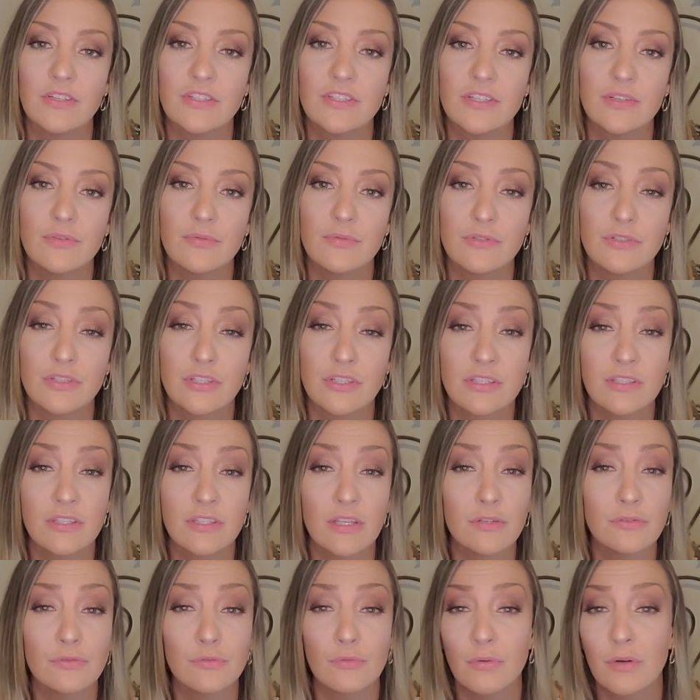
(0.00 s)
she was just
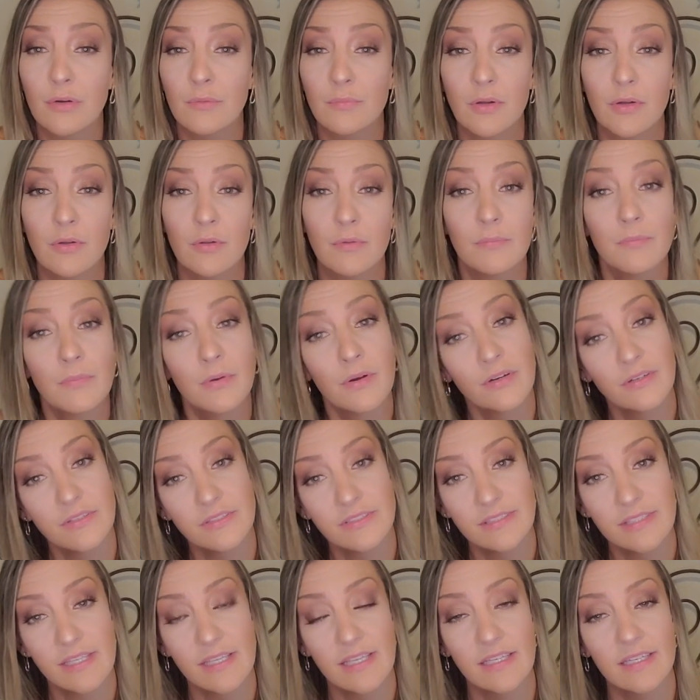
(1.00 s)
a normal
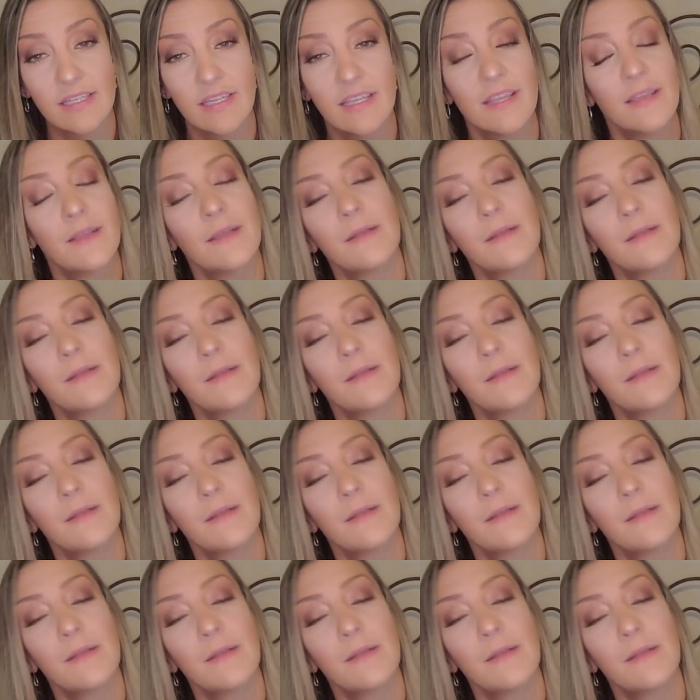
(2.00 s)
person.